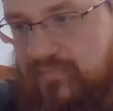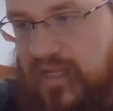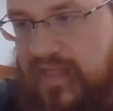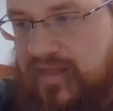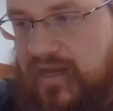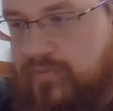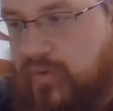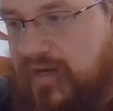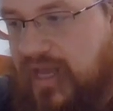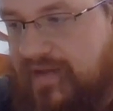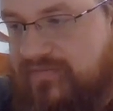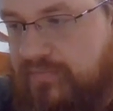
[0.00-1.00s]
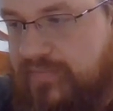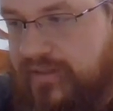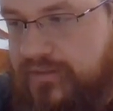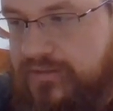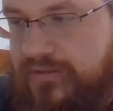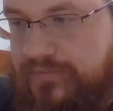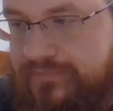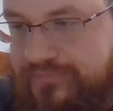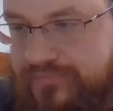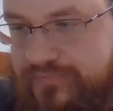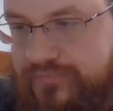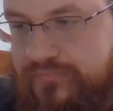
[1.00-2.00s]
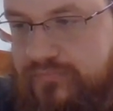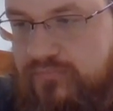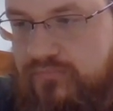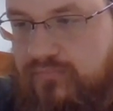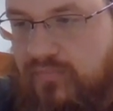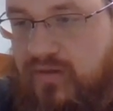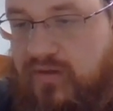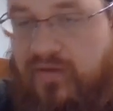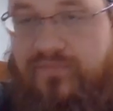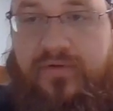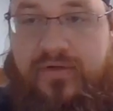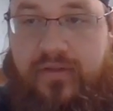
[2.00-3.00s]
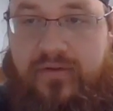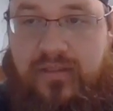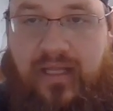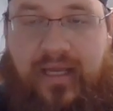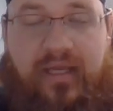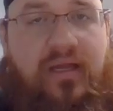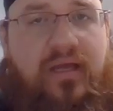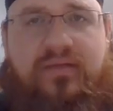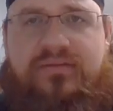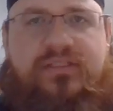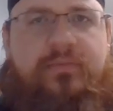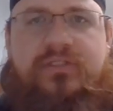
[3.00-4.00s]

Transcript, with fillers: that I'm going to have to build uh, for another client. Uh, someone